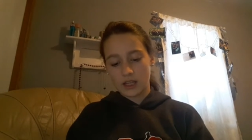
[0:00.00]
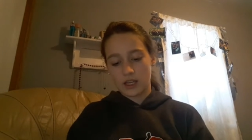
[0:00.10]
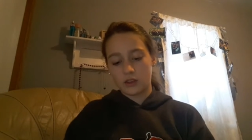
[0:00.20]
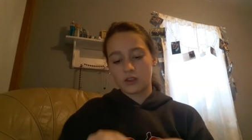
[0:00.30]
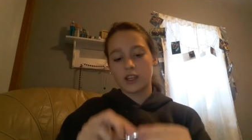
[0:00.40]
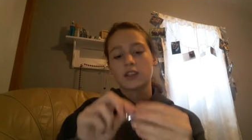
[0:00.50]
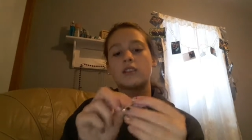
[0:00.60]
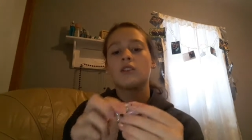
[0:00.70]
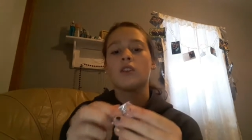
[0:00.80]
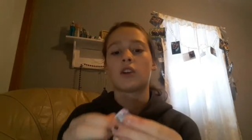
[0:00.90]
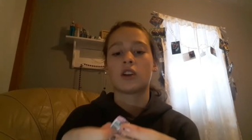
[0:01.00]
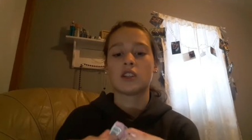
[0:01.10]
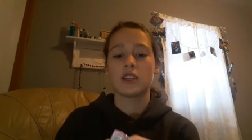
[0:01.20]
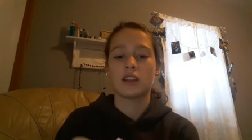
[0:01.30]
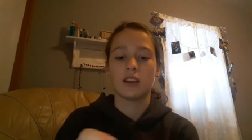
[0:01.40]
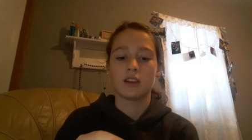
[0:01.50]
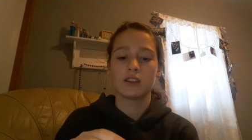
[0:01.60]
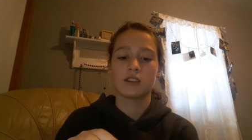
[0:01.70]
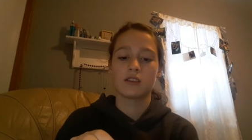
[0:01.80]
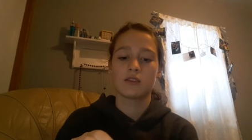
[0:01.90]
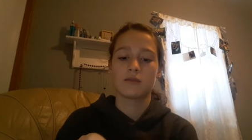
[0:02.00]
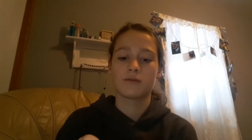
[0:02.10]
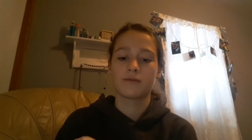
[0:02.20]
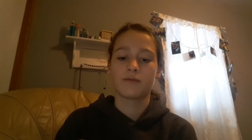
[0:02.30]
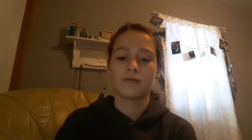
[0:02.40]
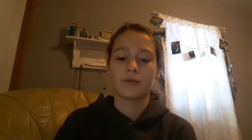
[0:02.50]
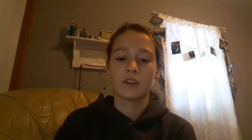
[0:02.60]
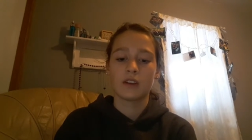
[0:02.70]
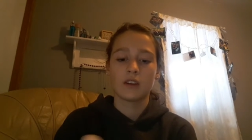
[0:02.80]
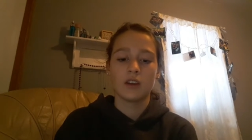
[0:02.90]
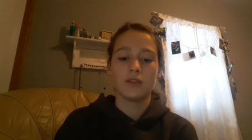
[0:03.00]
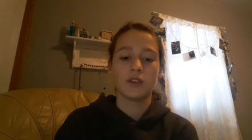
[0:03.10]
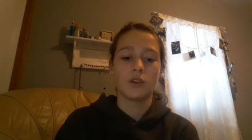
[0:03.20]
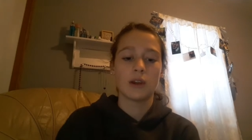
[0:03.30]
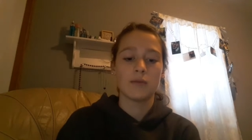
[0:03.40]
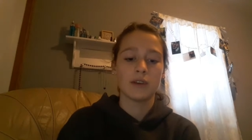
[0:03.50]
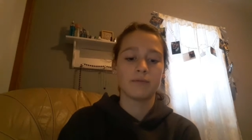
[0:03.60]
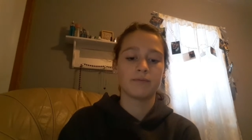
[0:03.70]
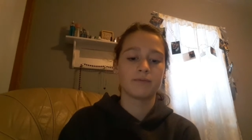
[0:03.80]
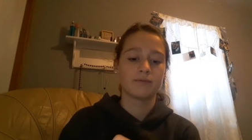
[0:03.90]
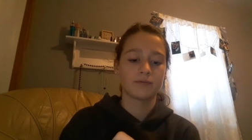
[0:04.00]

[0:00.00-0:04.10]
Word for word: They look like the little Hershey things, if you know what I mean.